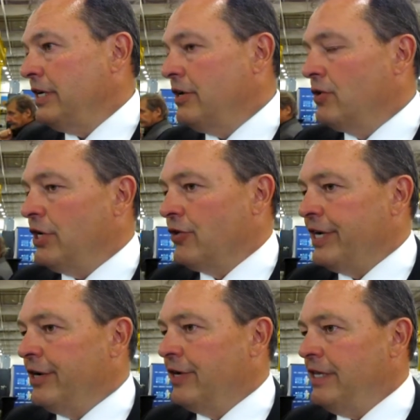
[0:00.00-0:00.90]
You're
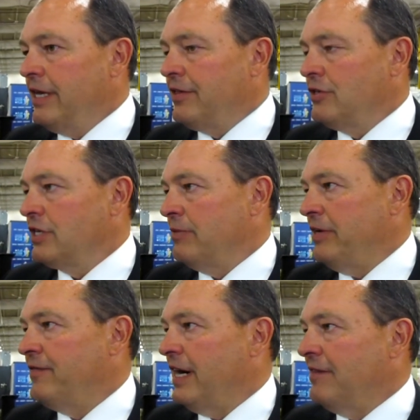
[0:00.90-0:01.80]
hearing that there's going to
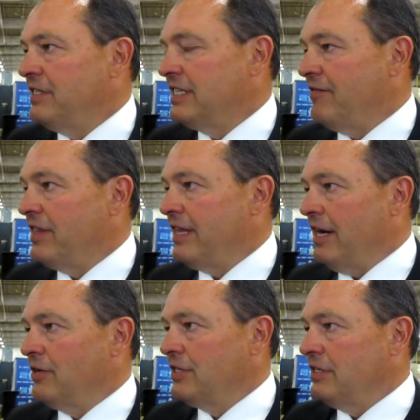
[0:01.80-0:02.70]
be 5,000 to
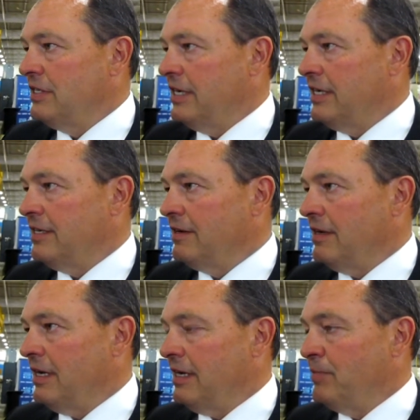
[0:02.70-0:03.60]

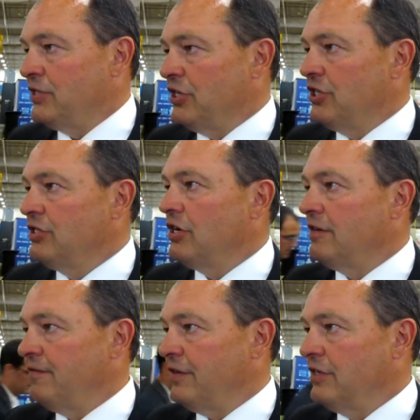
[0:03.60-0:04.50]
7,000 positions
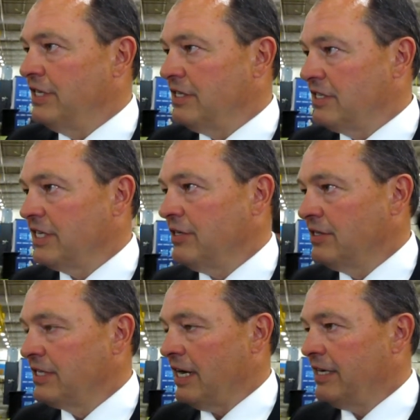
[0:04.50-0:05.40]
on field in the
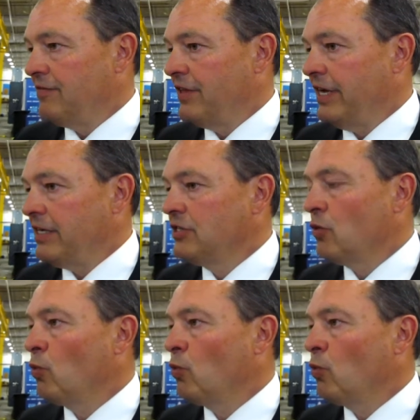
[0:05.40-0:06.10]
skilled side of things.